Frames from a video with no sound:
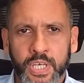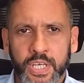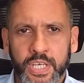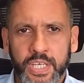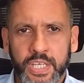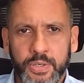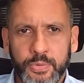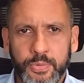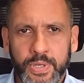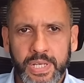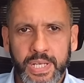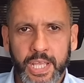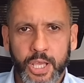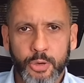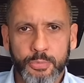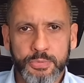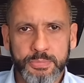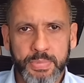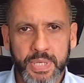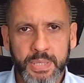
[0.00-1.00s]
It really
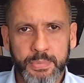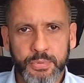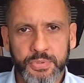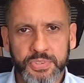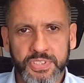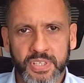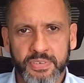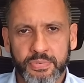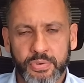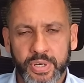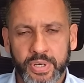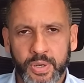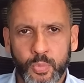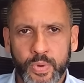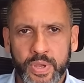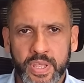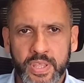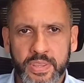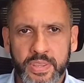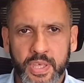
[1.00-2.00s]
helps people suffering
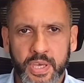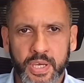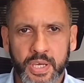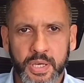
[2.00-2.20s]
with